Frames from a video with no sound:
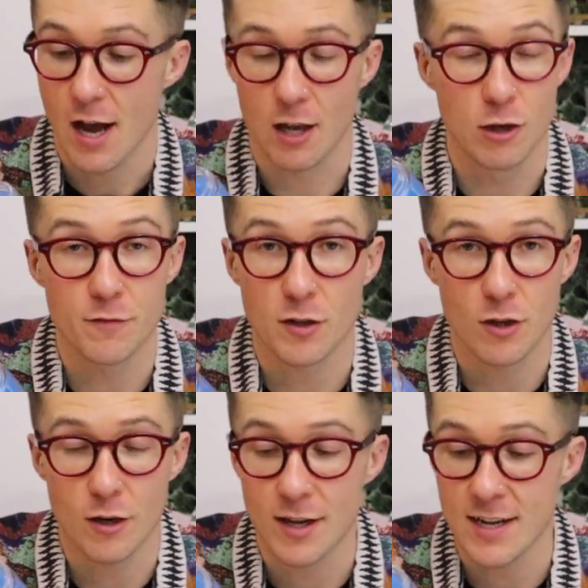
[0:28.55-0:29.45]
I love the
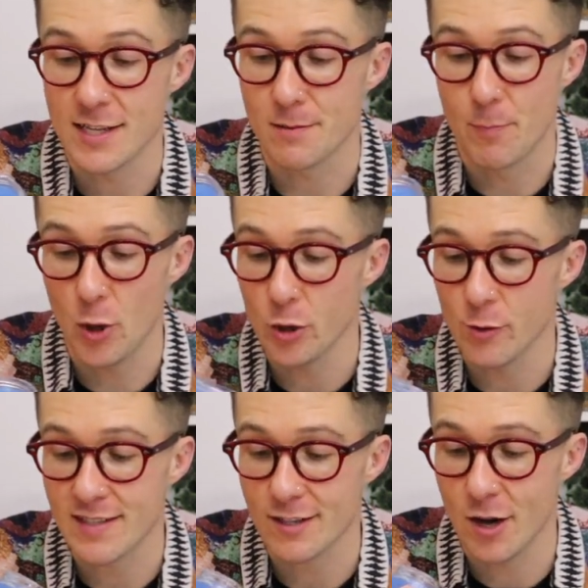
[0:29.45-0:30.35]
color, it's
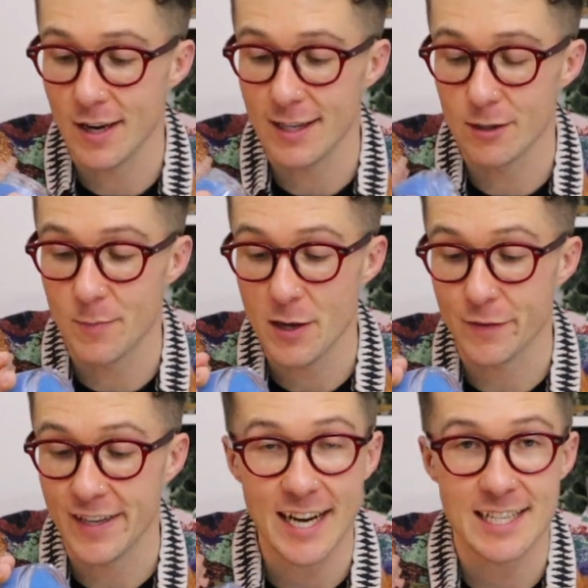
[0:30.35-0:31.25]
blue, it's got a little bit
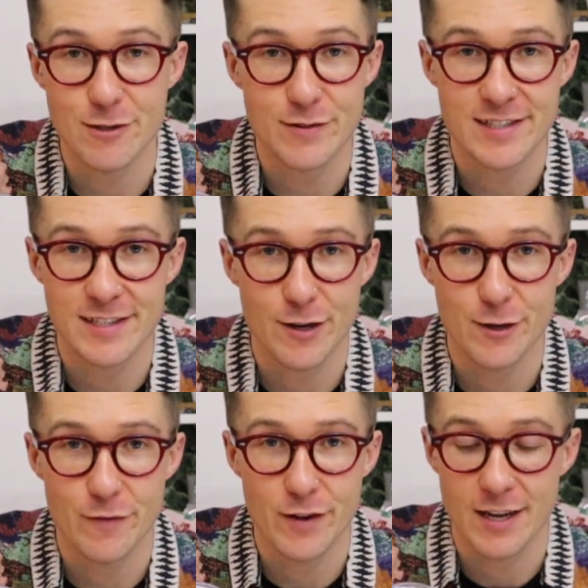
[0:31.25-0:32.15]
of glitter
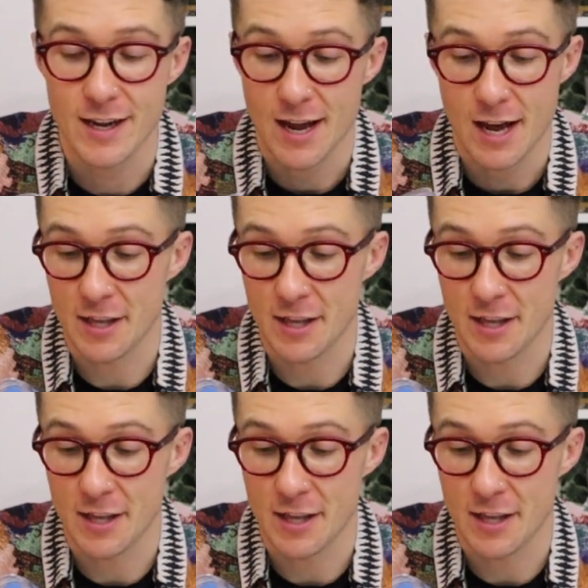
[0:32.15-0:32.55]
inside of it.